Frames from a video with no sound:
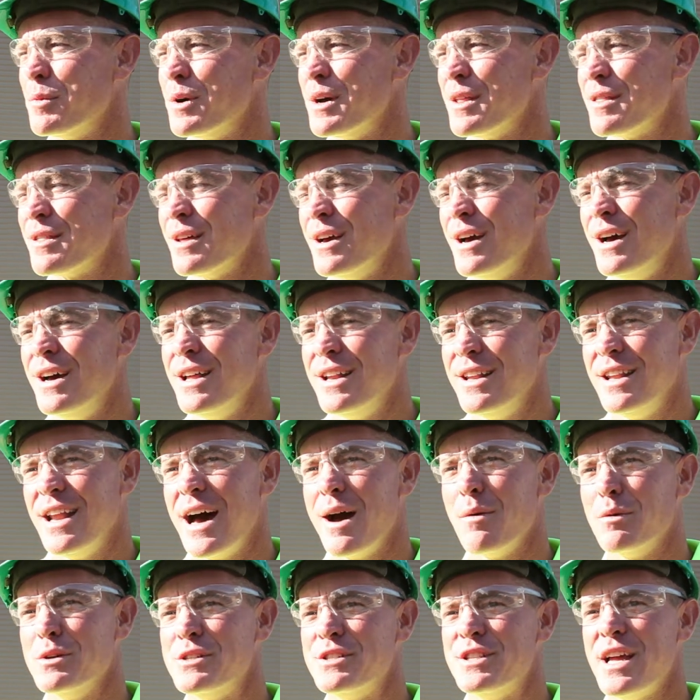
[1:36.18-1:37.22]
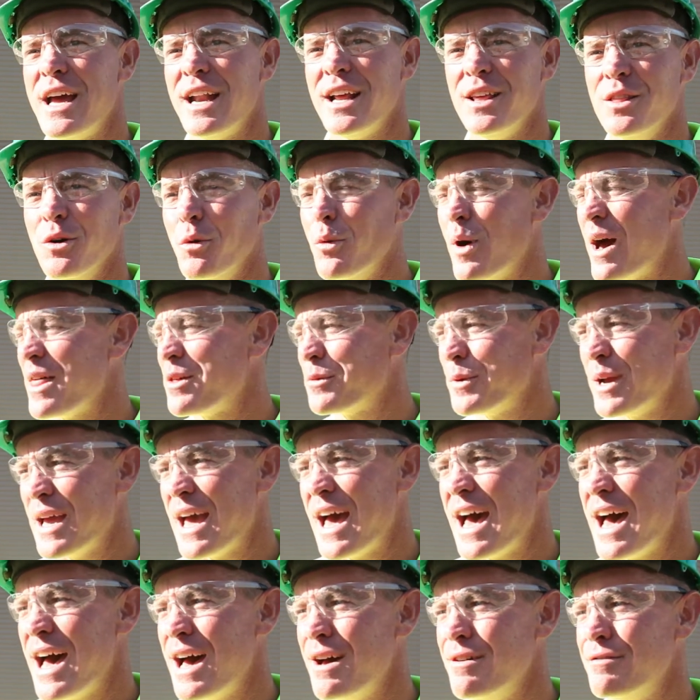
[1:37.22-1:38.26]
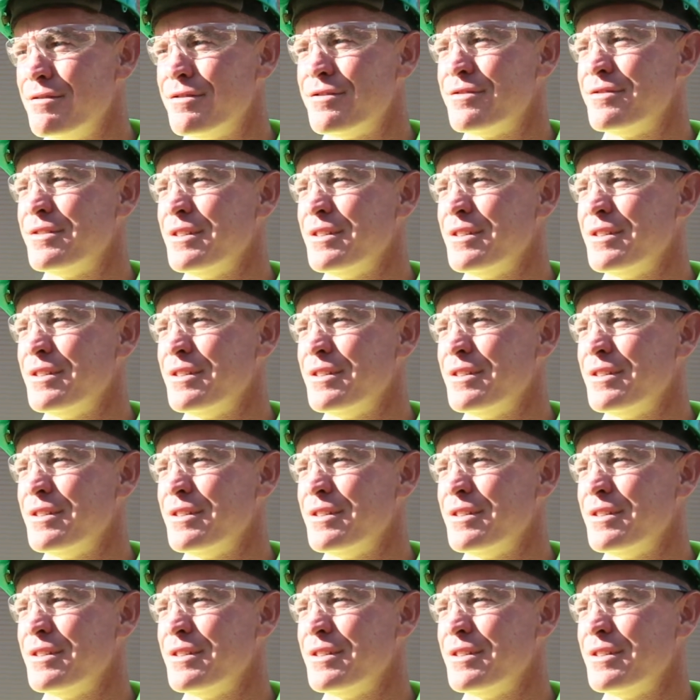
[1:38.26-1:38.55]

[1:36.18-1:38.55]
with. Notwithstanding the weather we have,